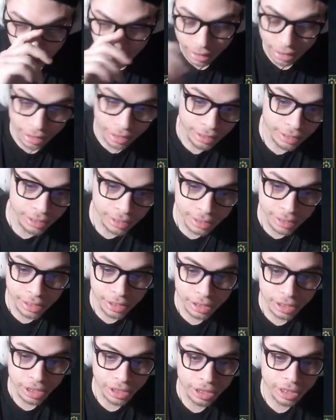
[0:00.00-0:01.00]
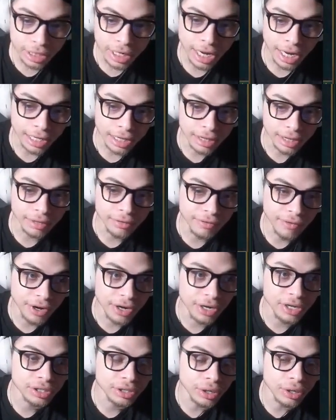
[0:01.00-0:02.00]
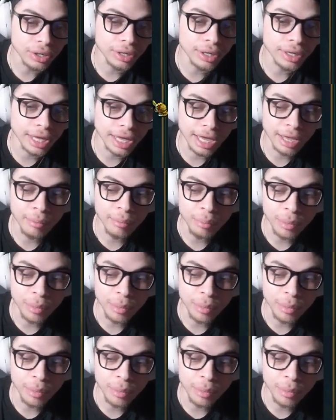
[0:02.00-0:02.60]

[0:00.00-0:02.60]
this decision at the very start of the game,